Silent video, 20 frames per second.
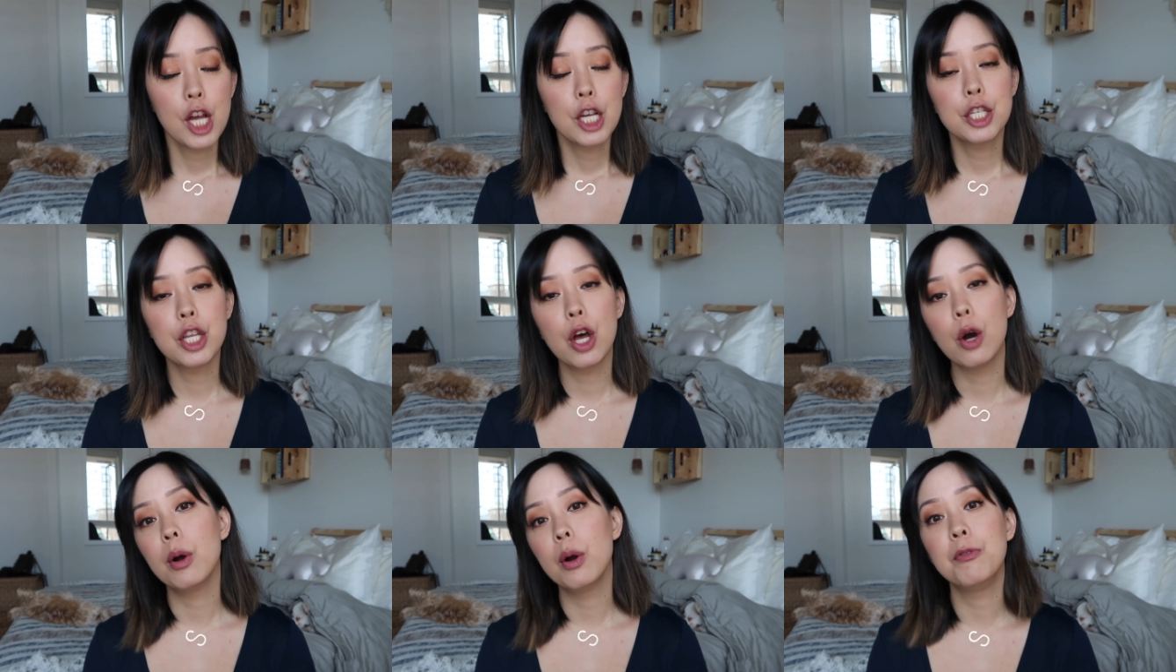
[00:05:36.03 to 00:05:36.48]

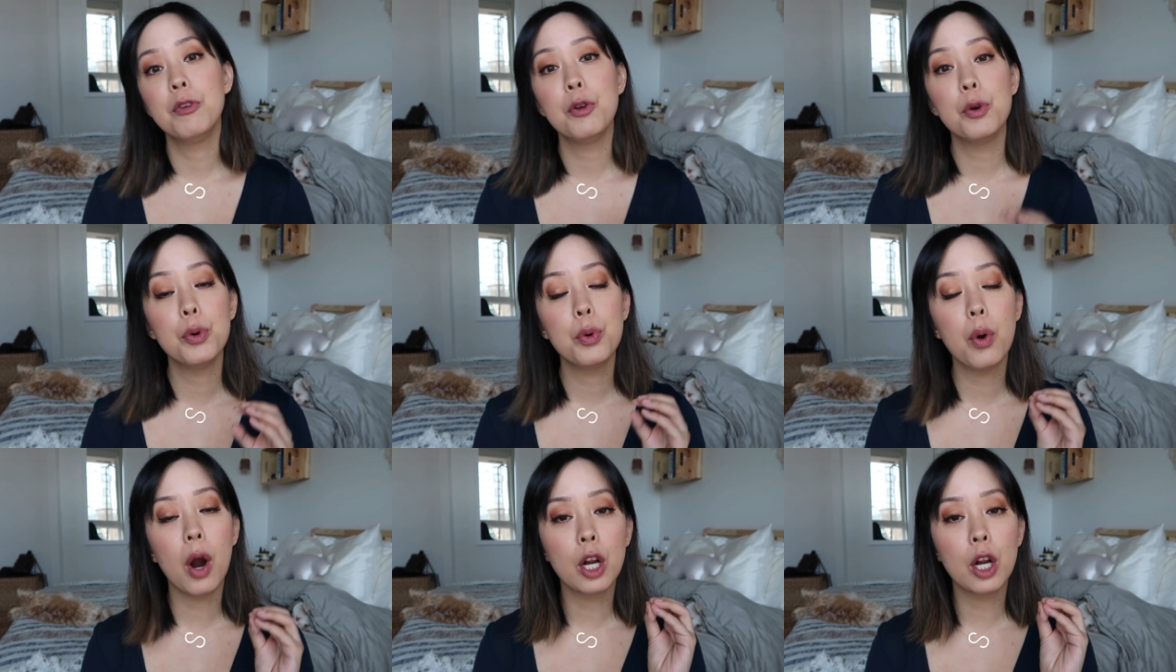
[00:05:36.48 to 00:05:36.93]
So if
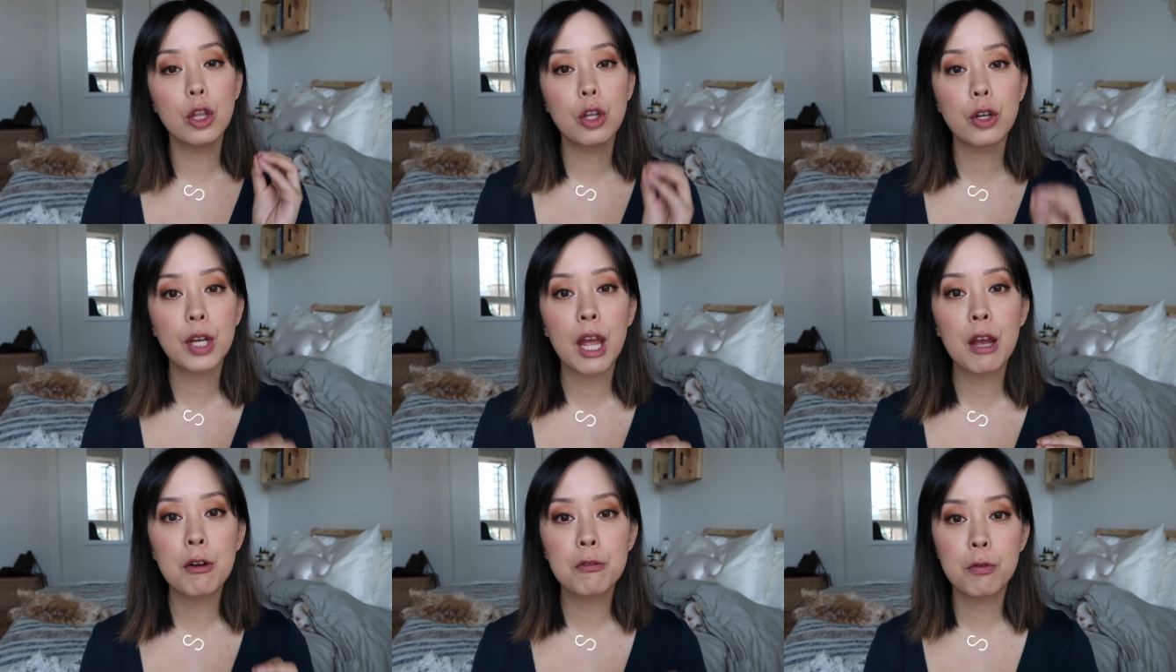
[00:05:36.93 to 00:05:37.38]
you are
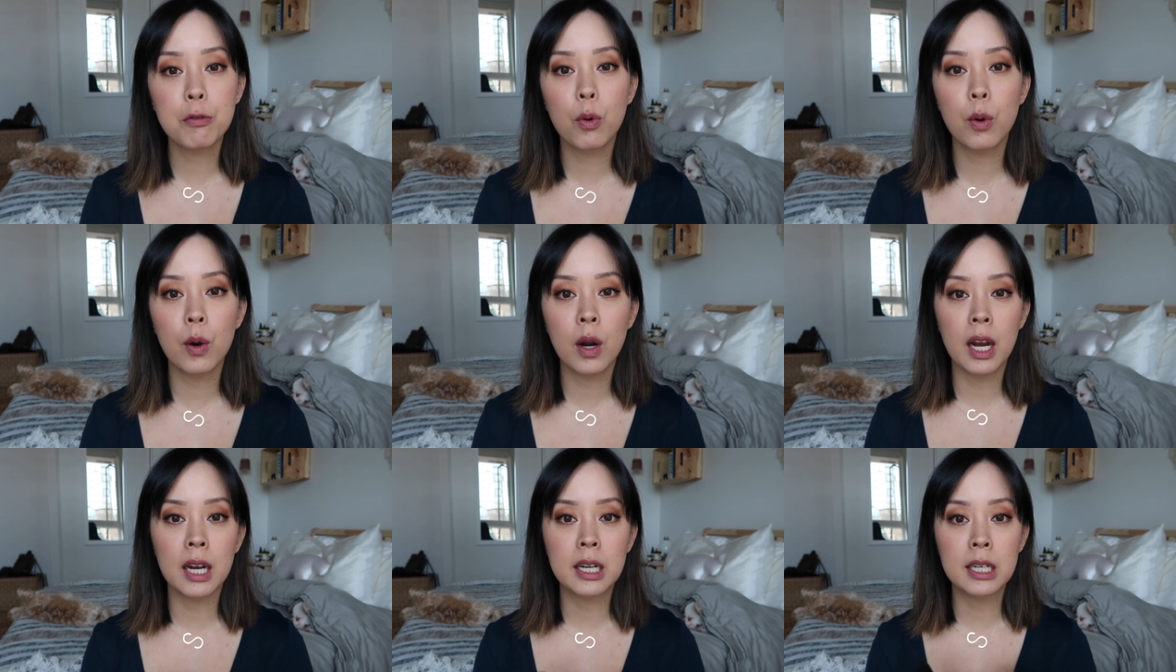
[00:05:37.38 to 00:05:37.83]
looking
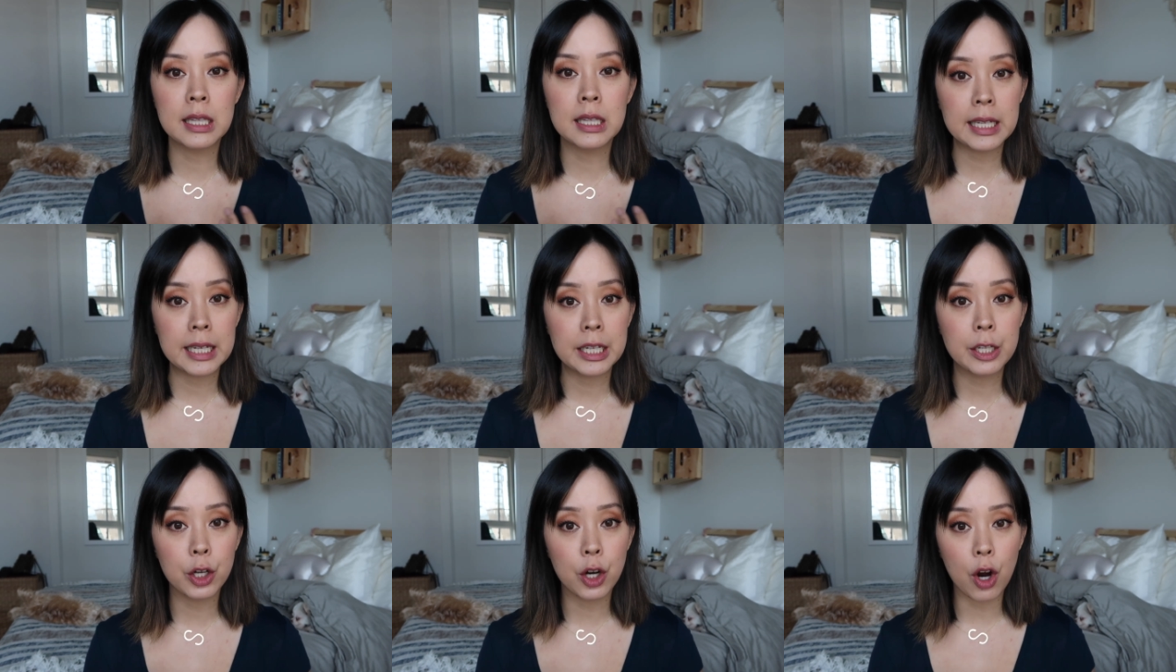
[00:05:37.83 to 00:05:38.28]
for a
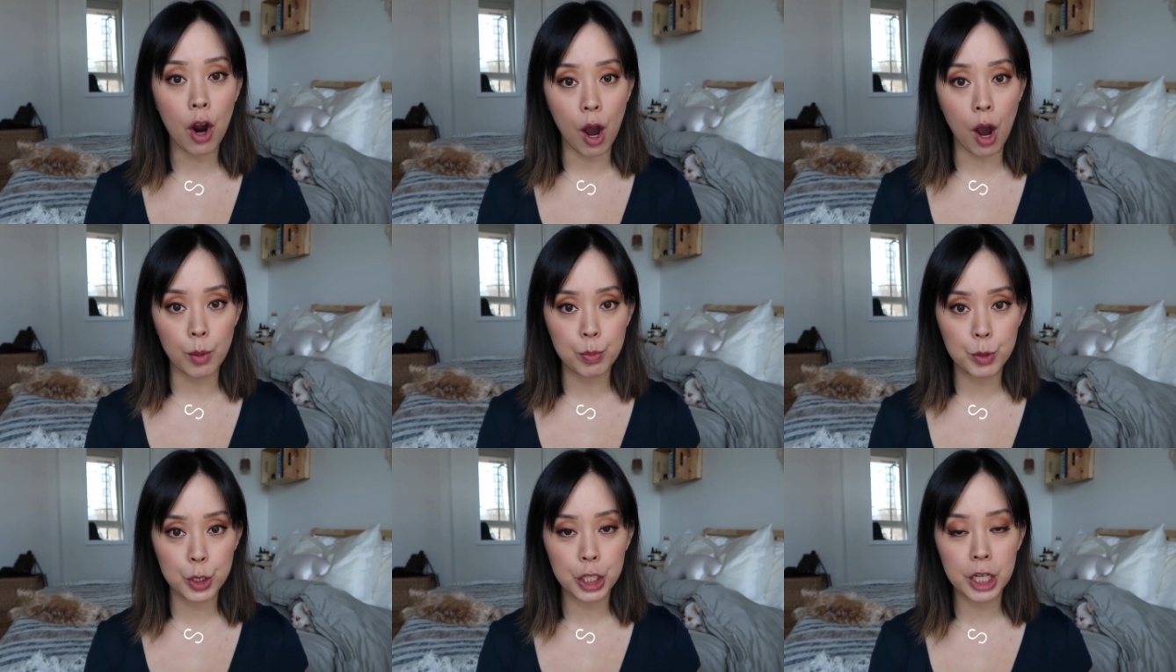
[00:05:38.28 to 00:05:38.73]
cleaner
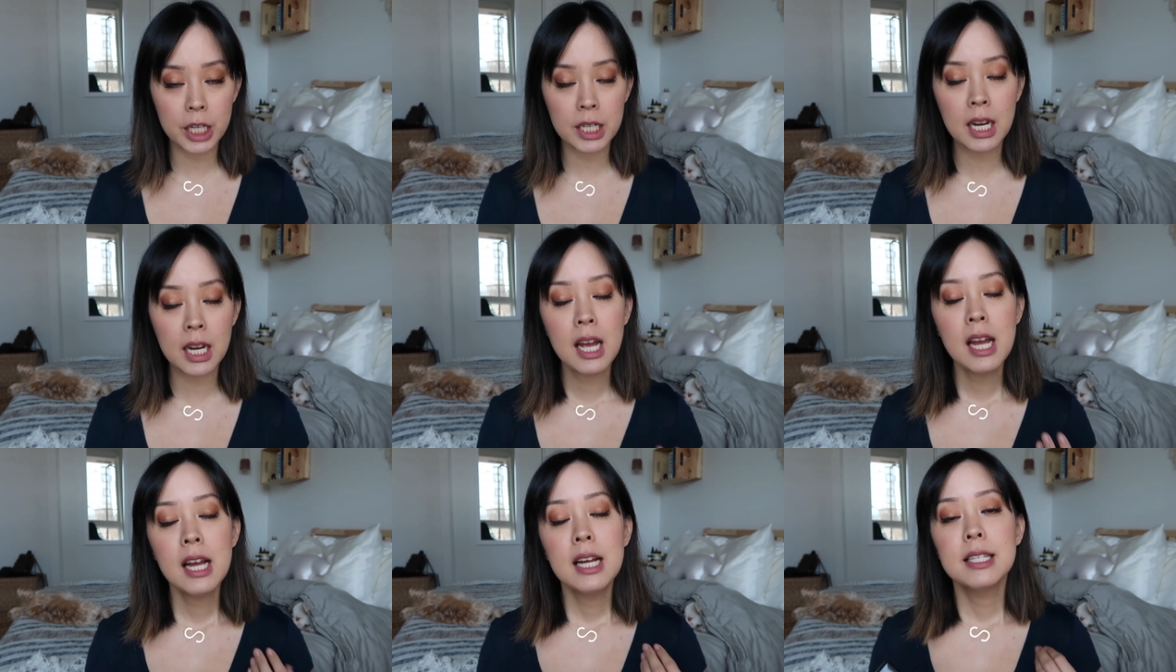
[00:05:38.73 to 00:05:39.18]
option,